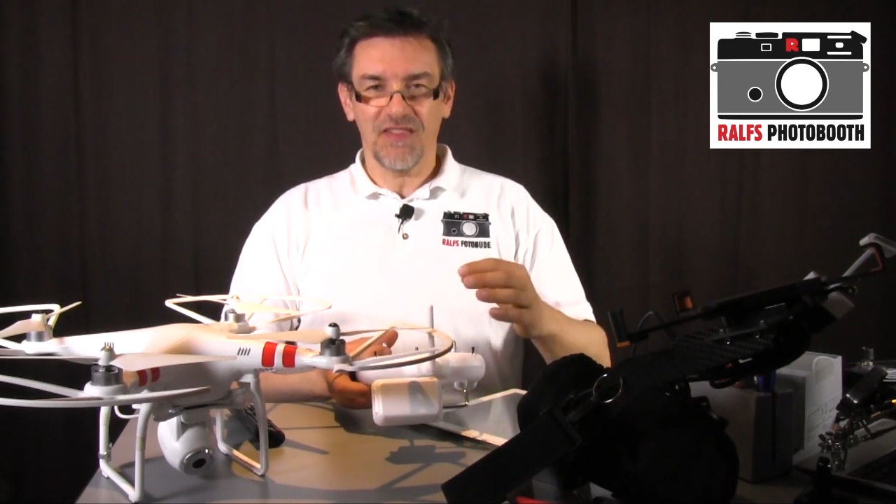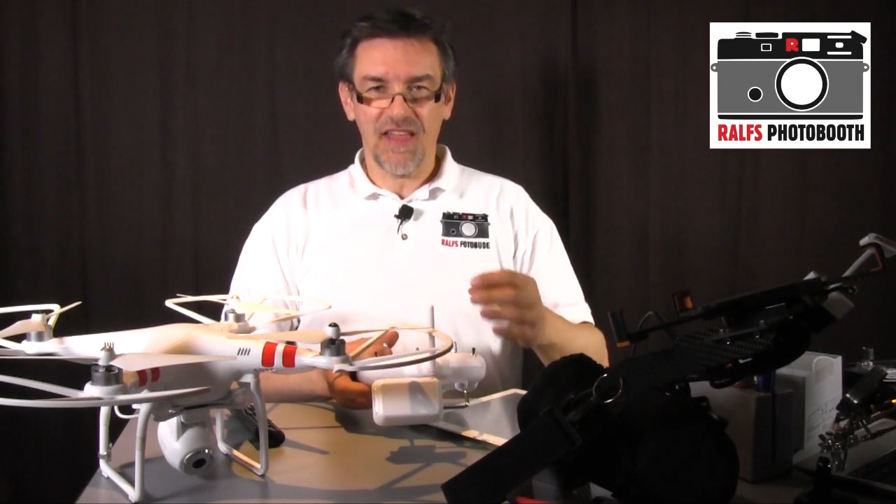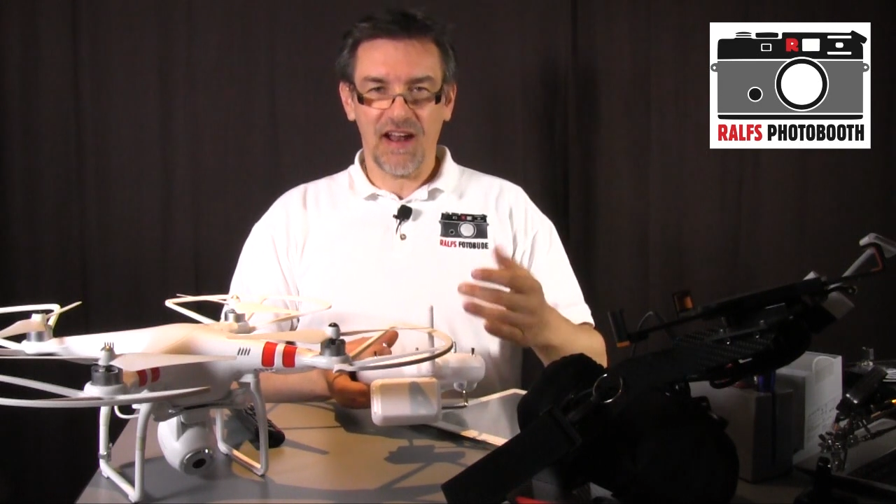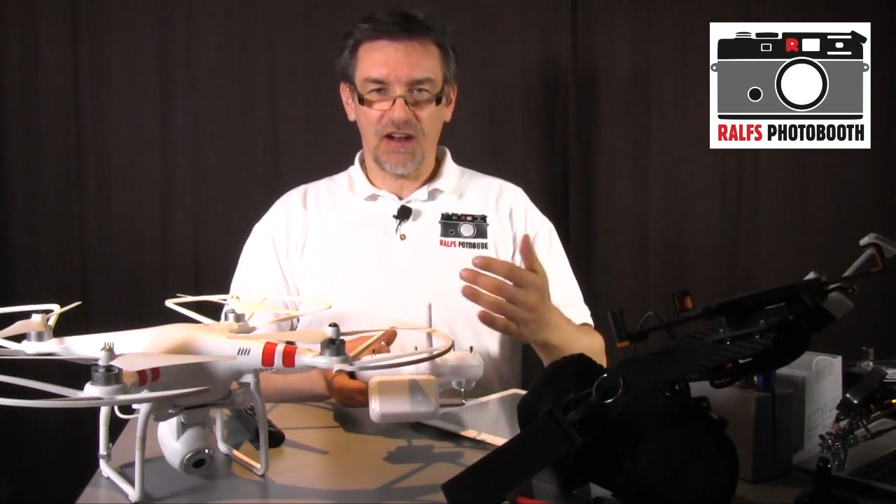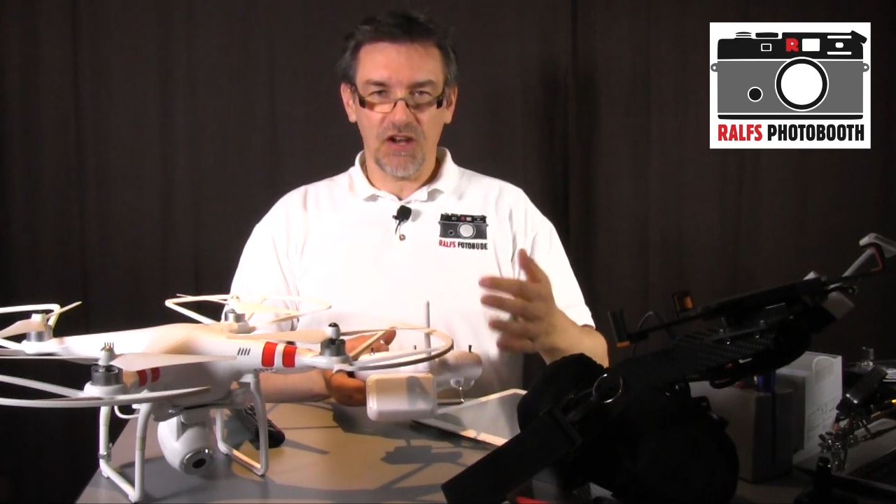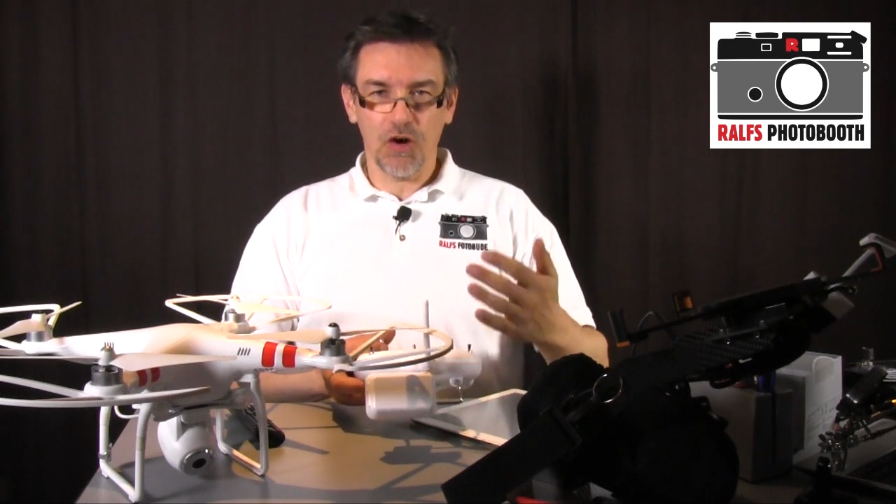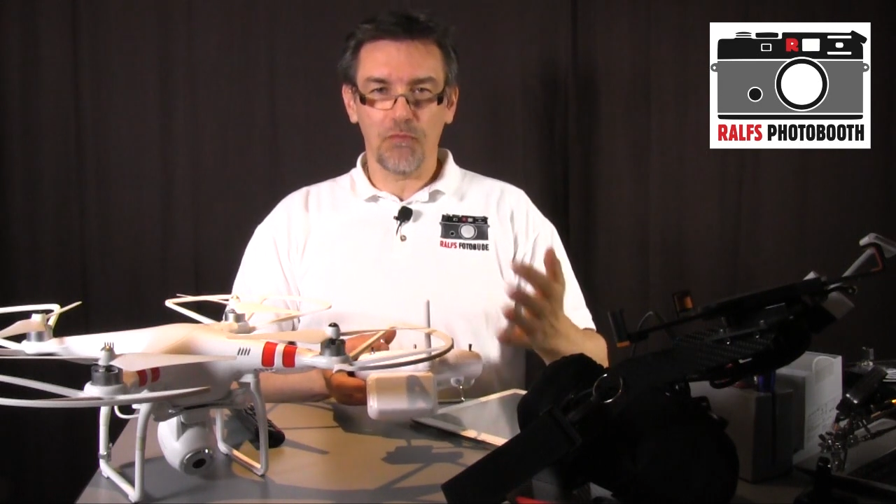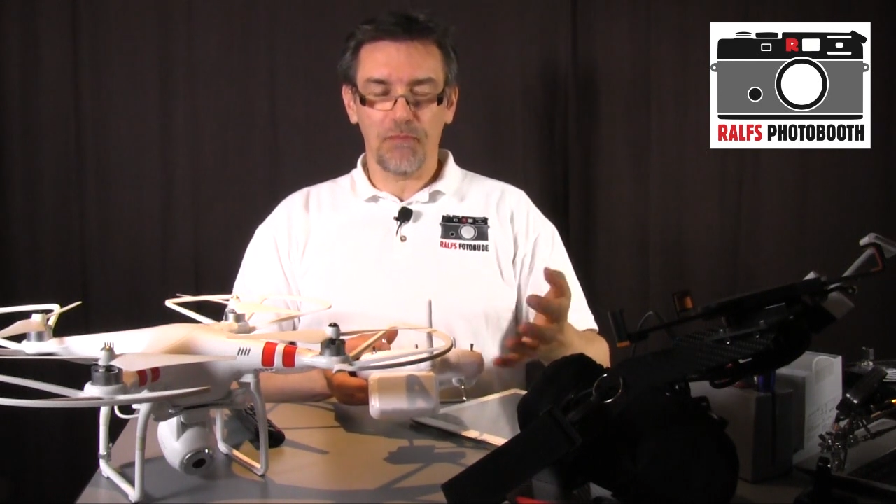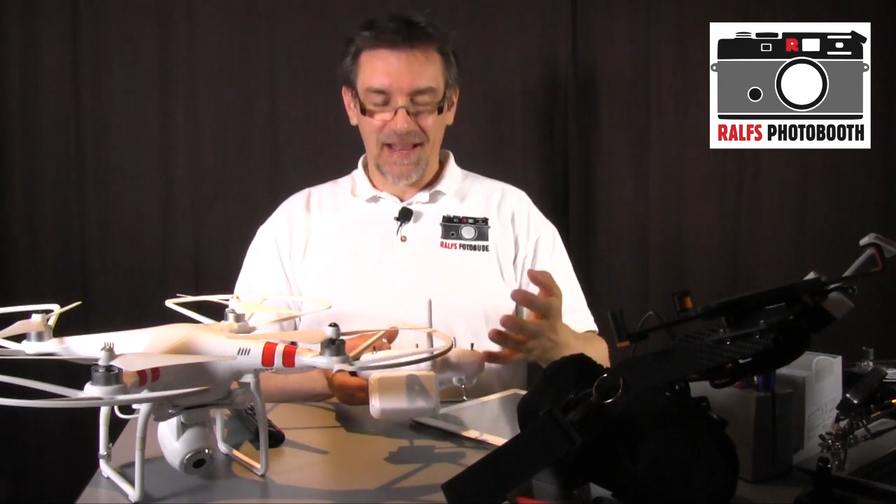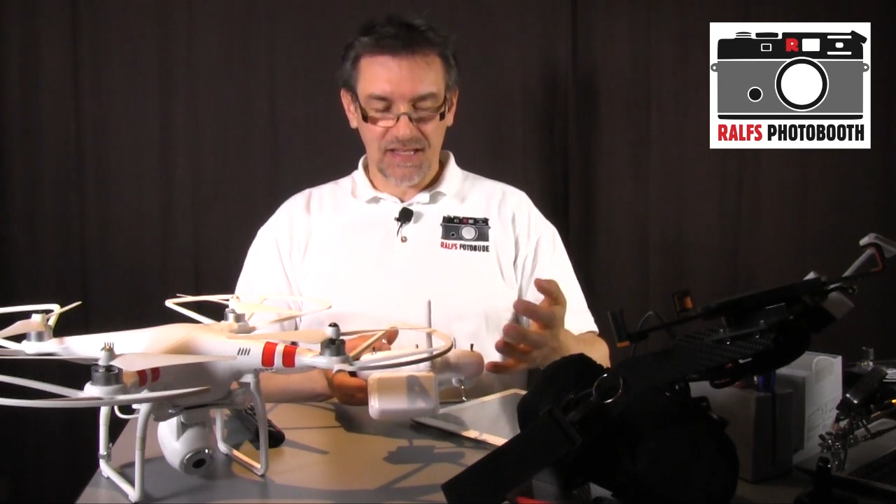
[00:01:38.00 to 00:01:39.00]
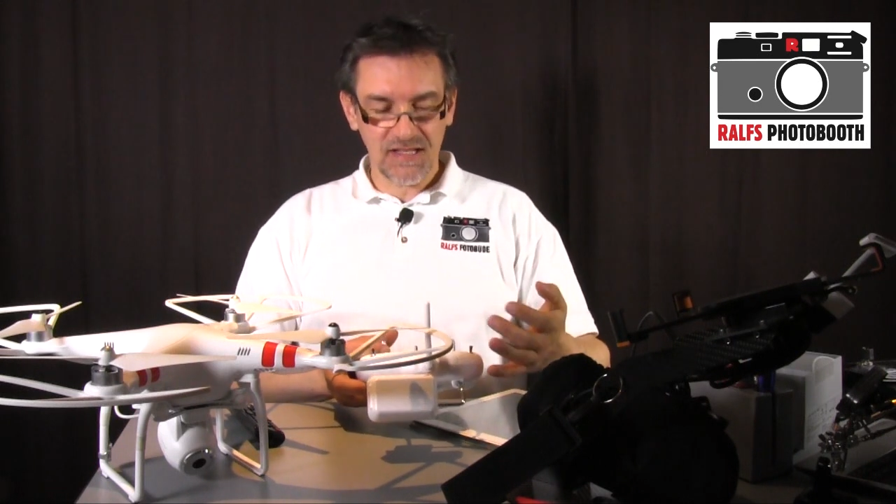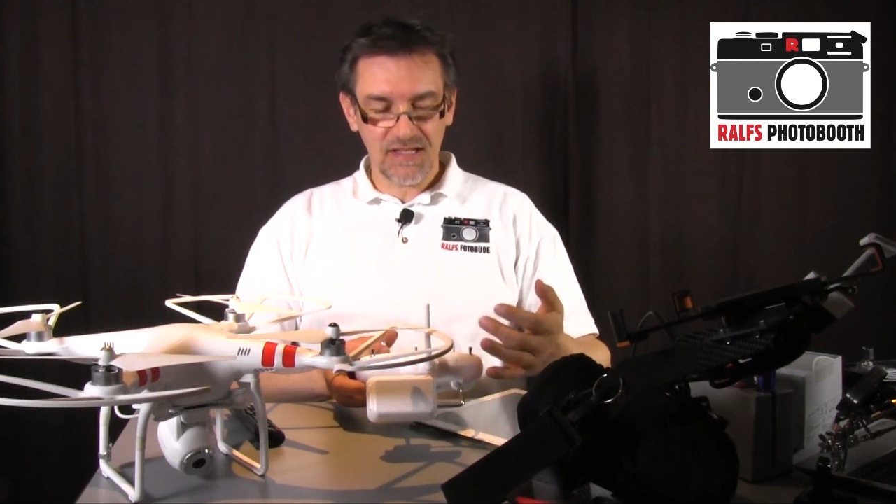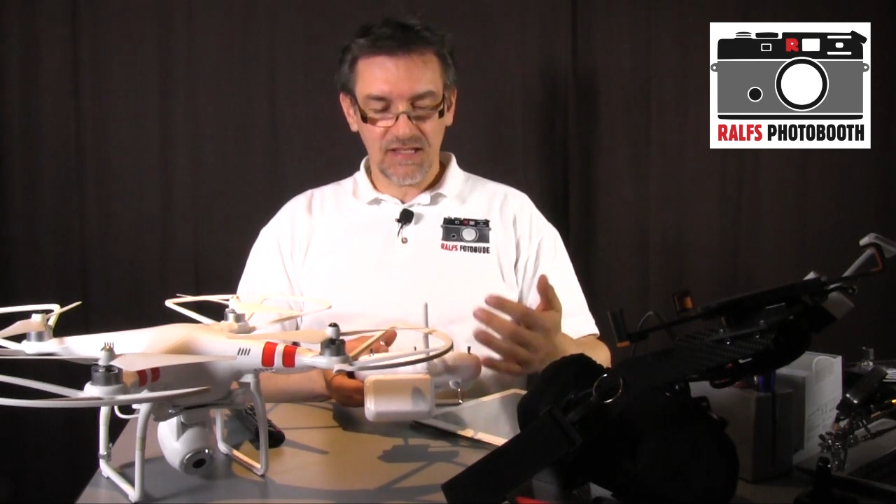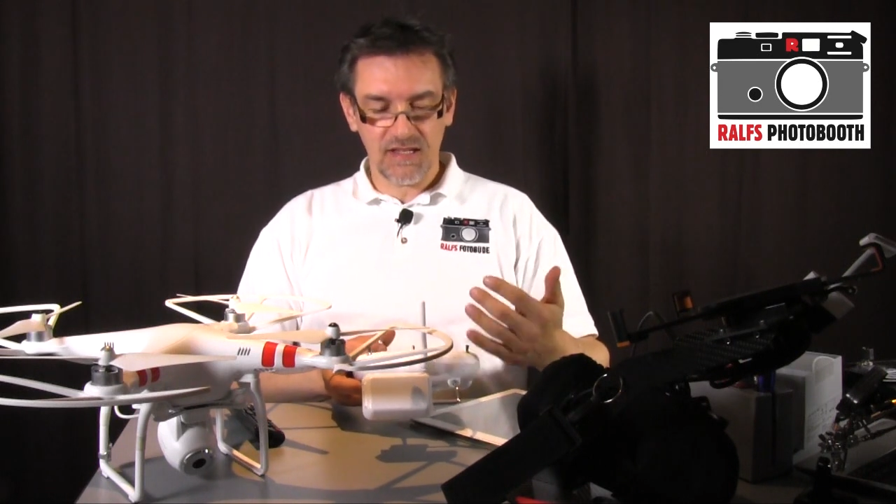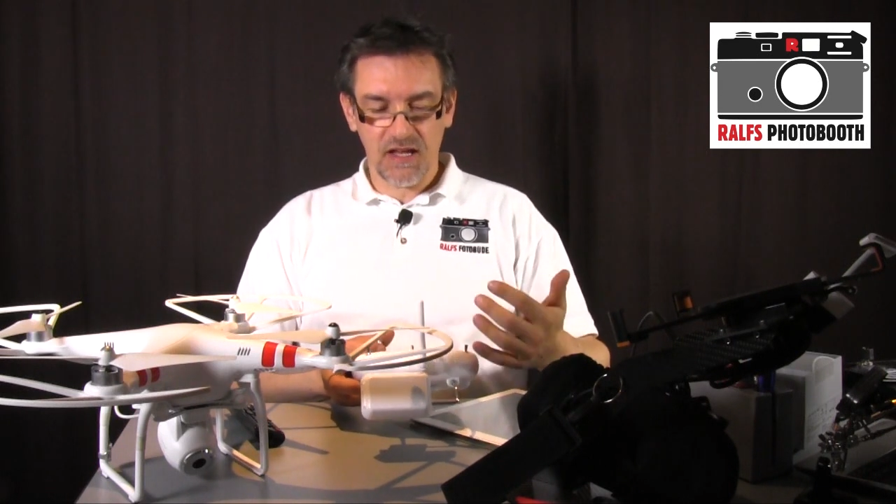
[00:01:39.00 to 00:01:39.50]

there are no buttons.